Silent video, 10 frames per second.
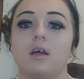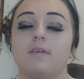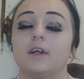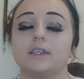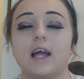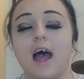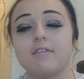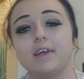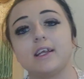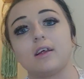there's
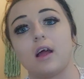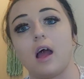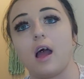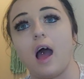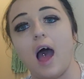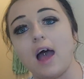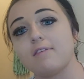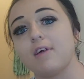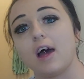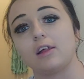having high
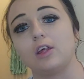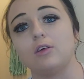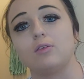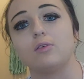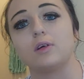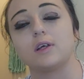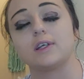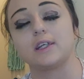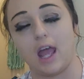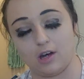value
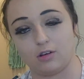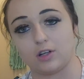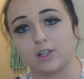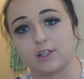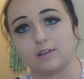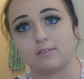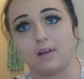standards